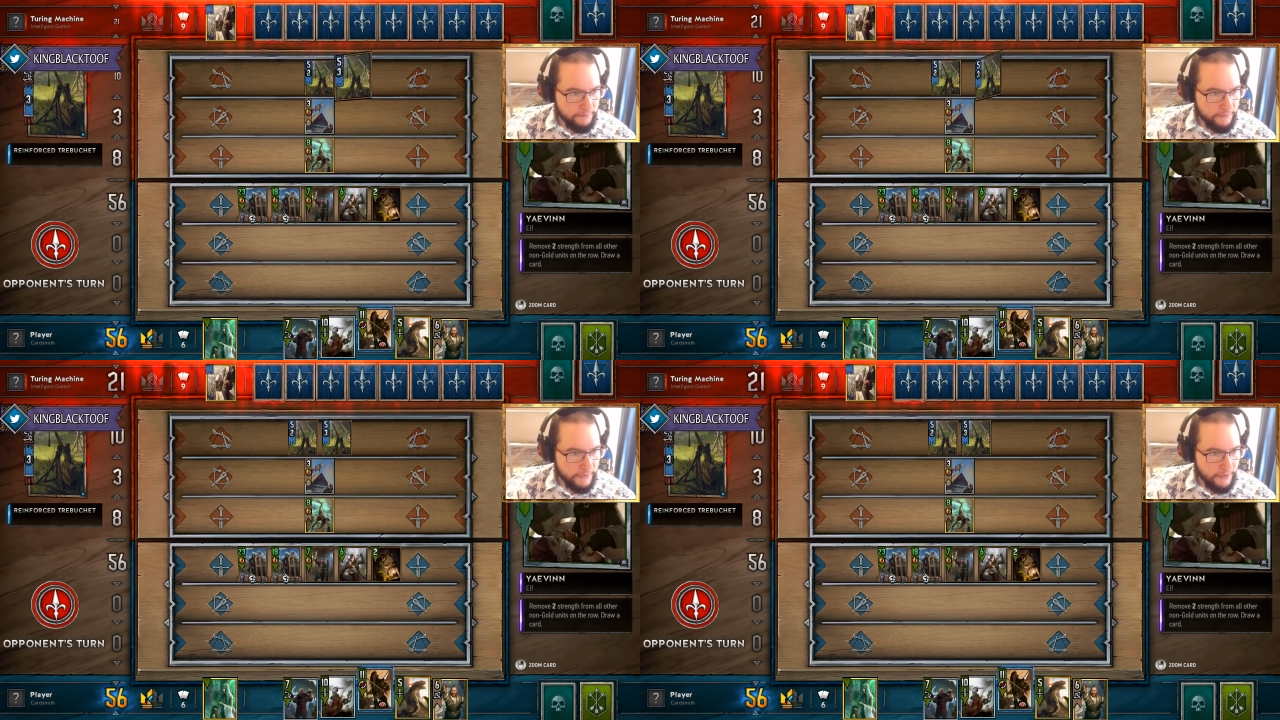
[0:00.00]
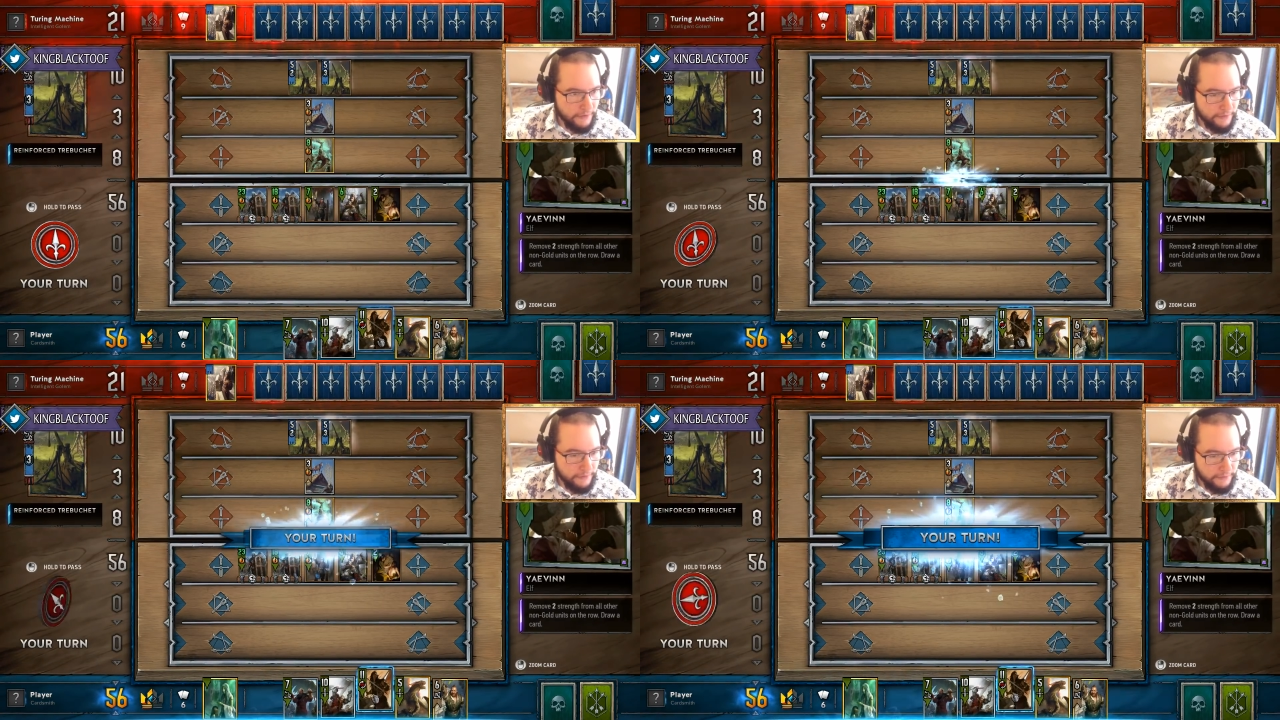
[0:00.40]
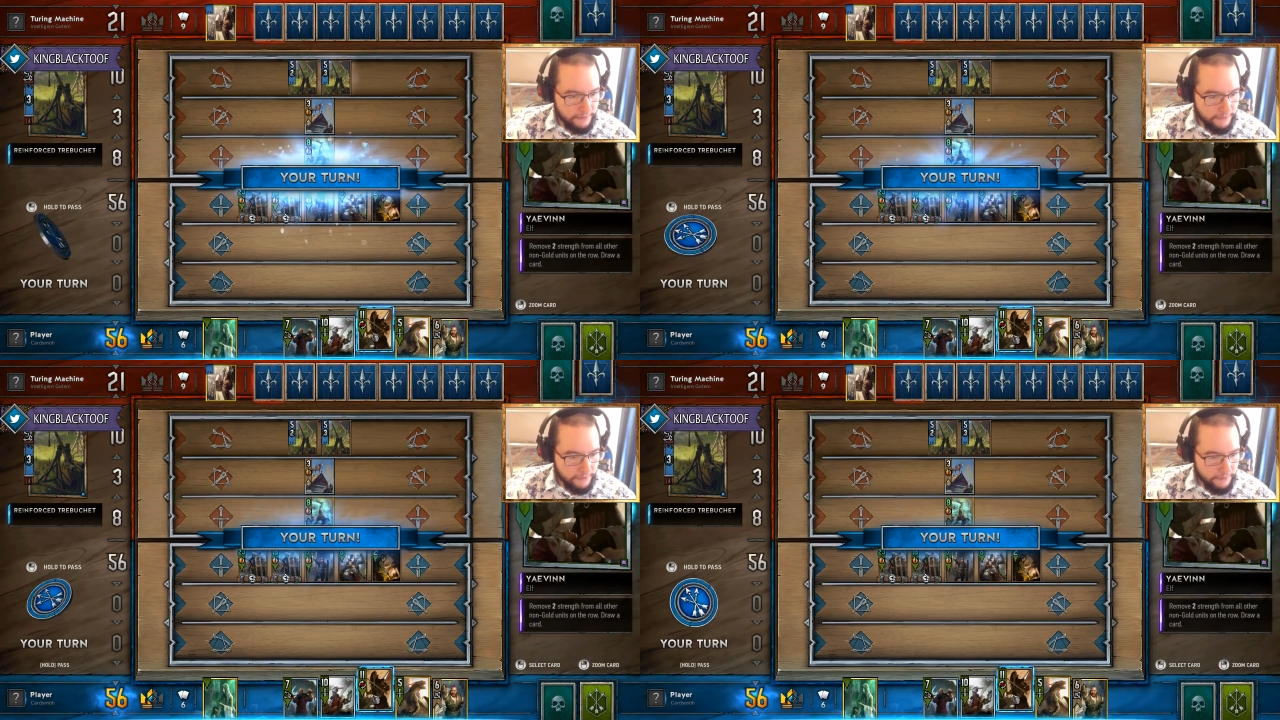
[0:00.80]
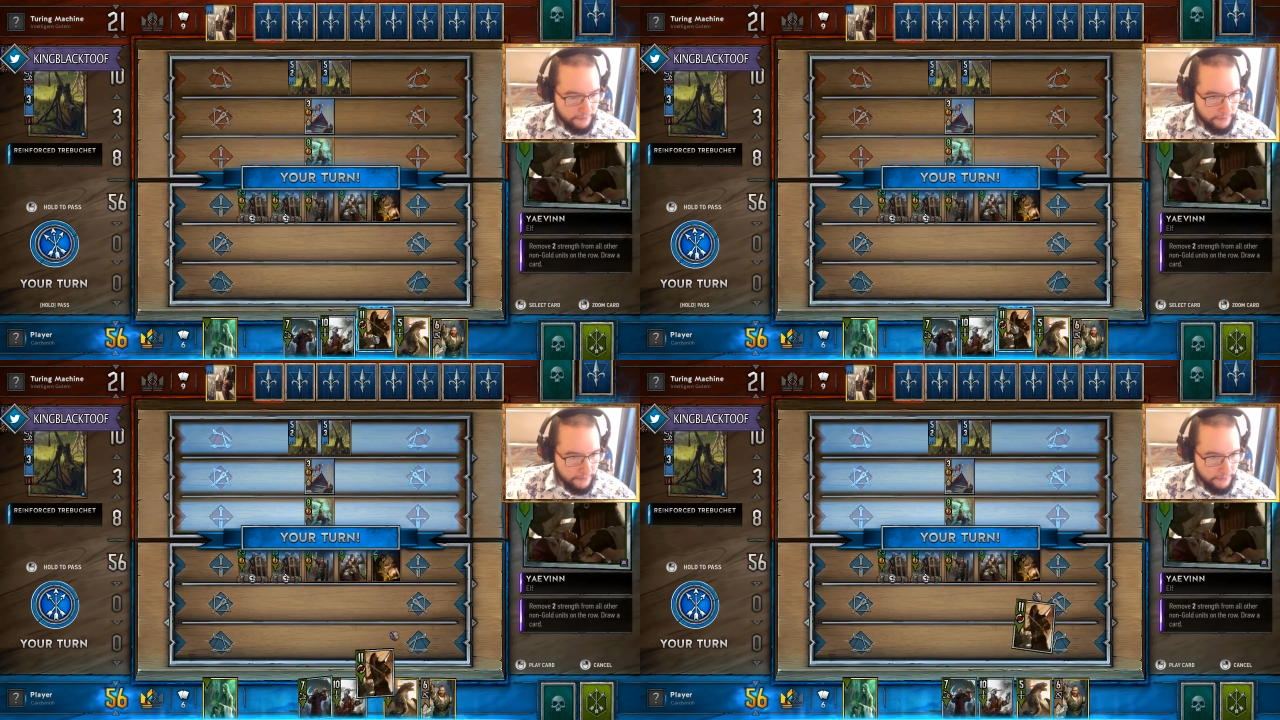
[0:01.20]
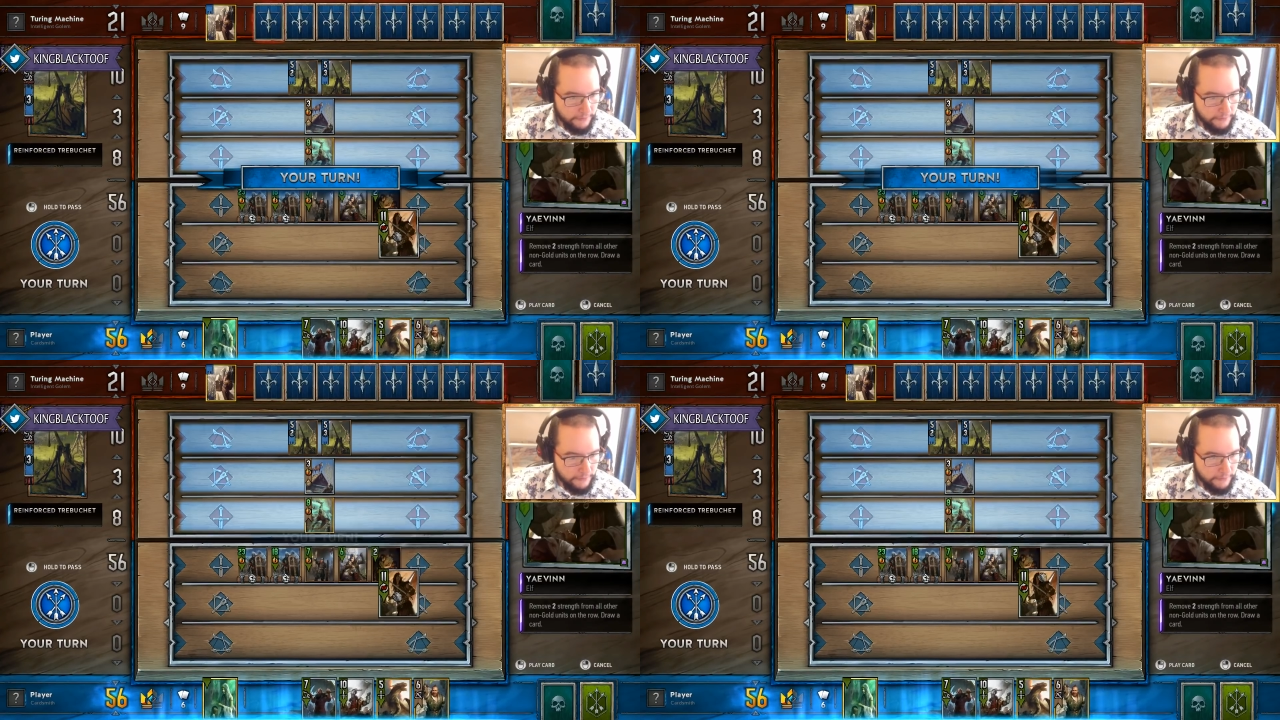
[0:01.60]

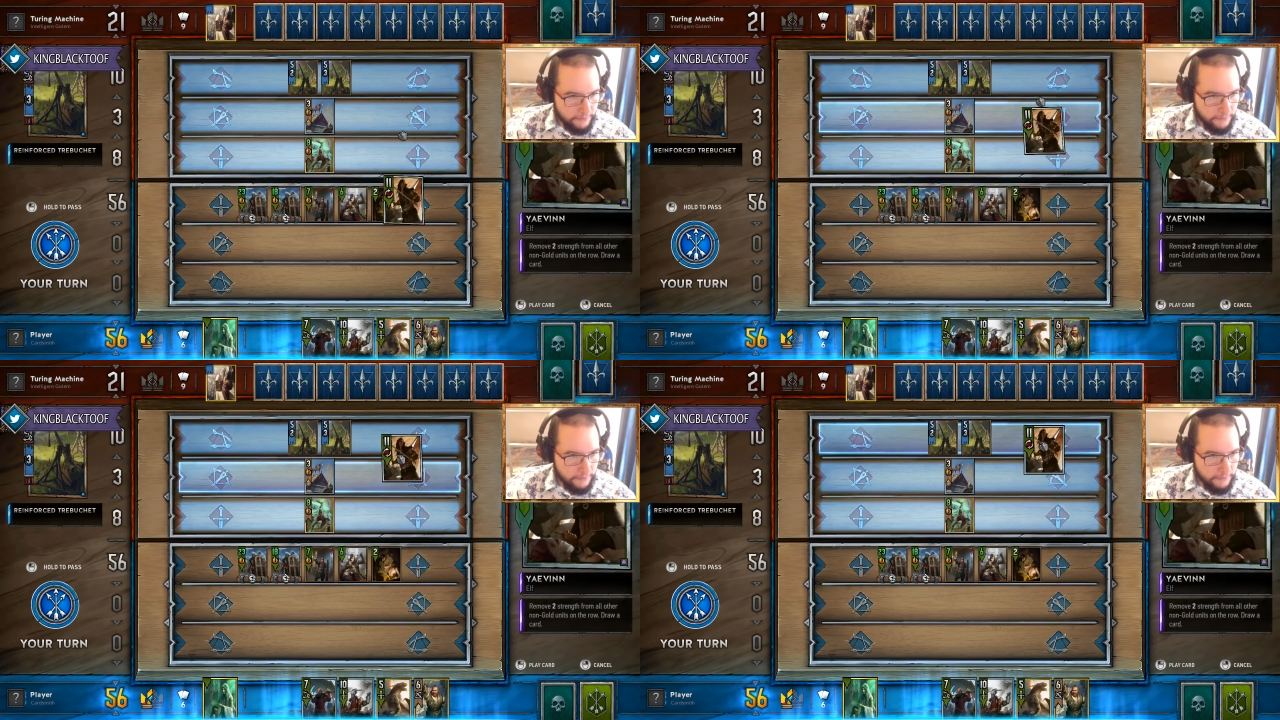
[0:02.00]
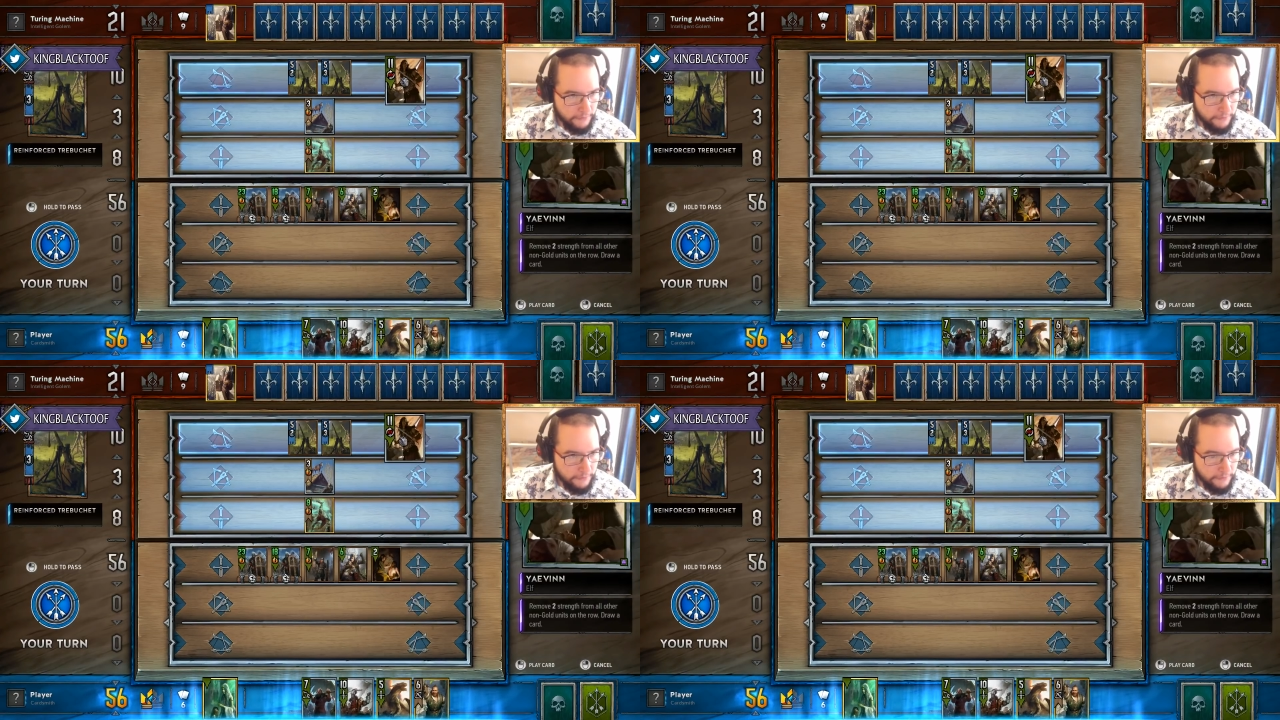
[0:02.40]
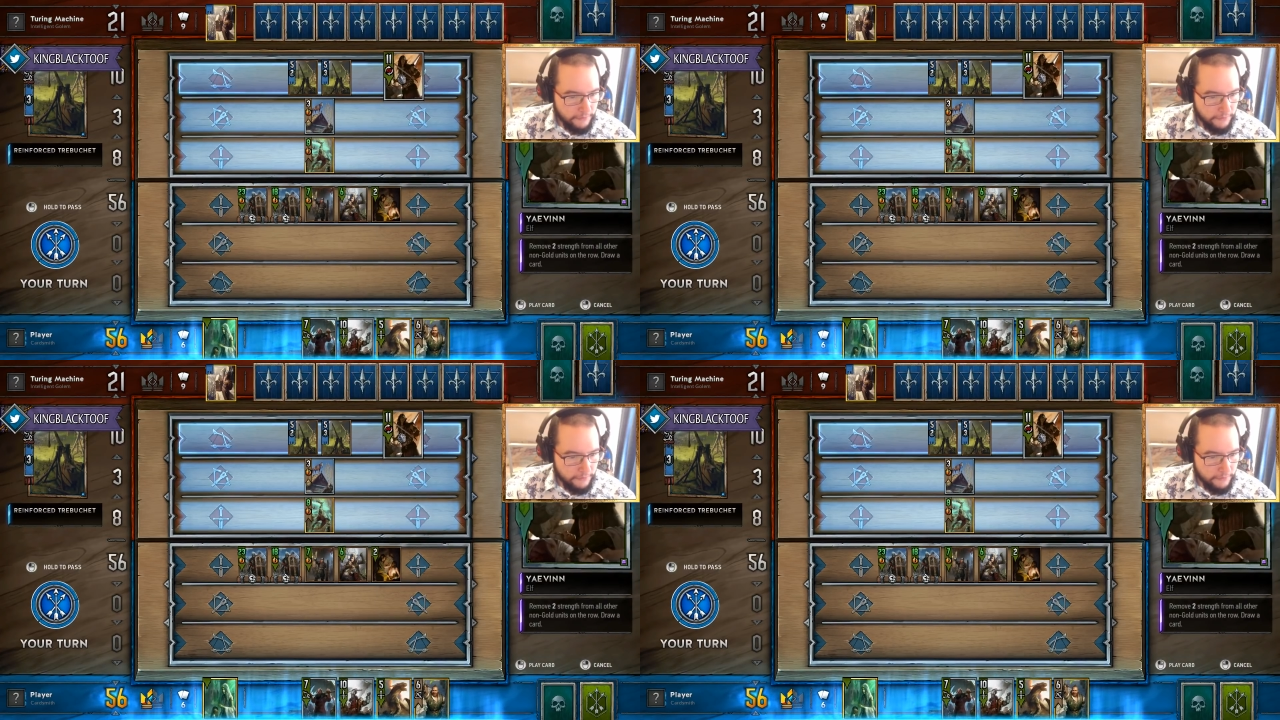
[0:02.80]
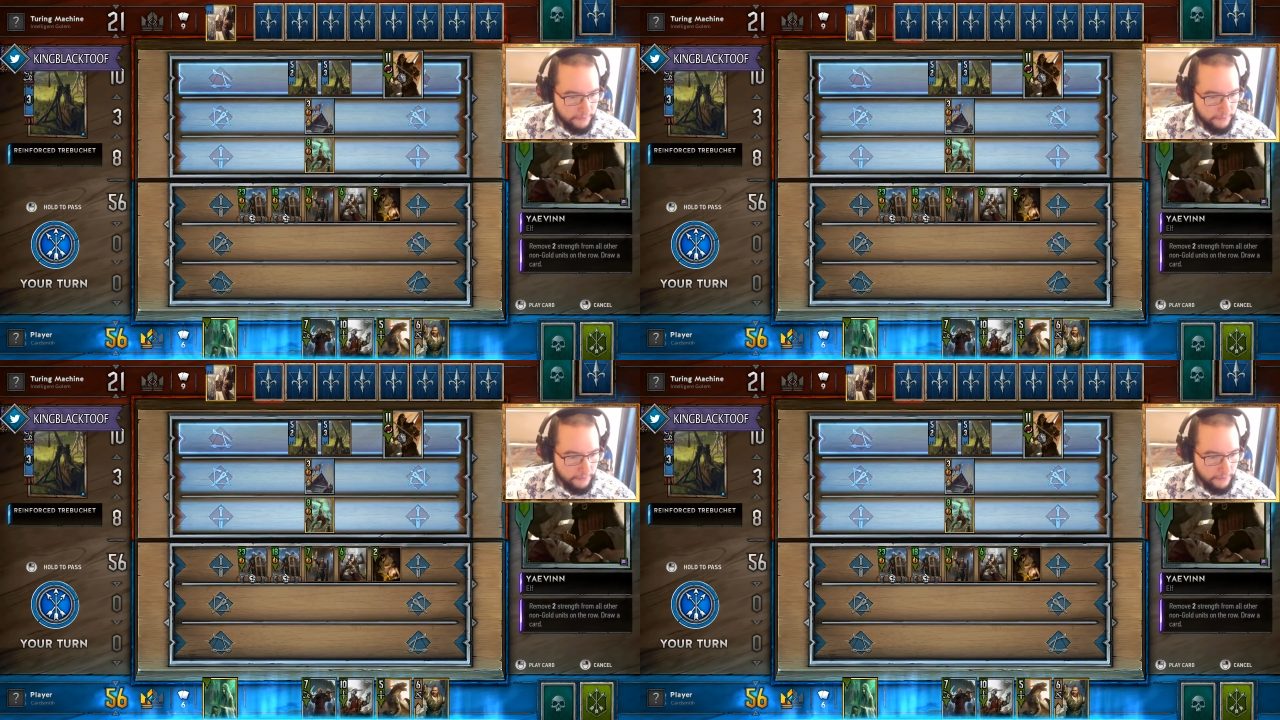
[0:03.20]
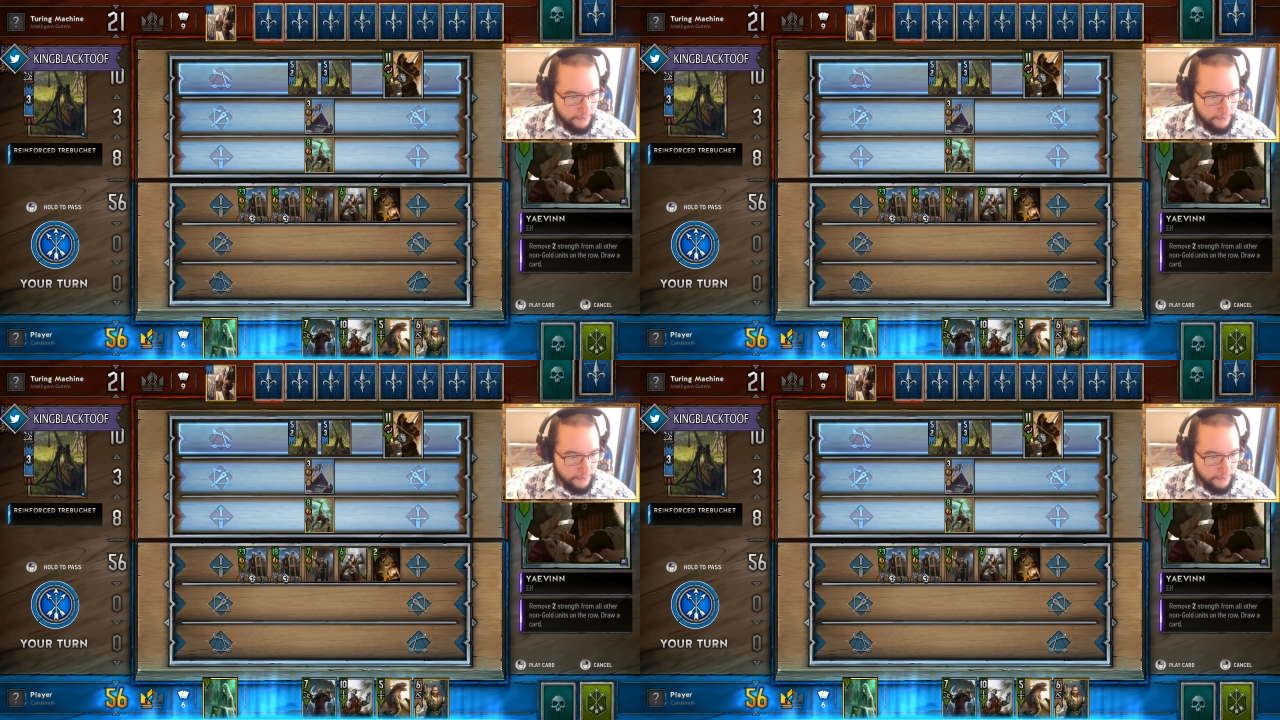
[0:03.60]
(no one is talking)